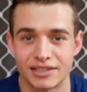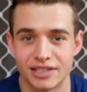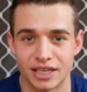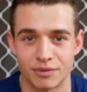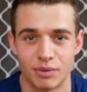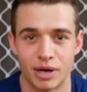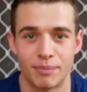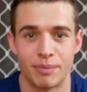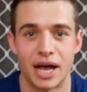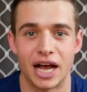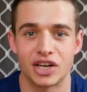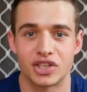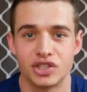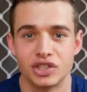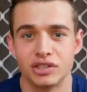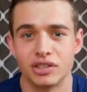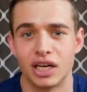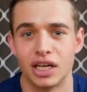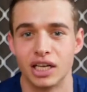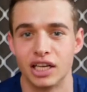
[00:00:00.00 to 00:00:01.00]
It's like my
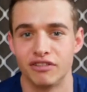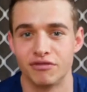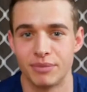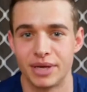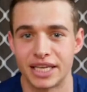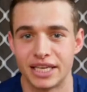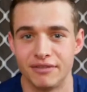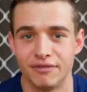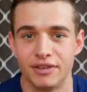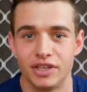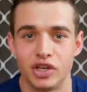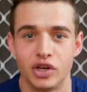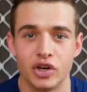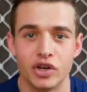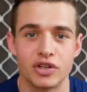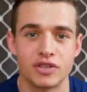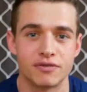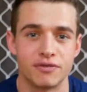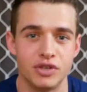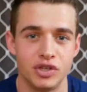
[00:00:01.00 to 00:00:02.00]
passion. I love making
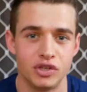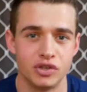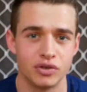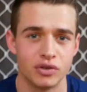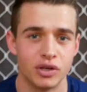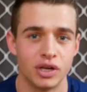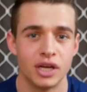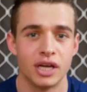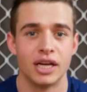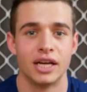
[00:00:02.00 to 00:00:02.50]
videos for you.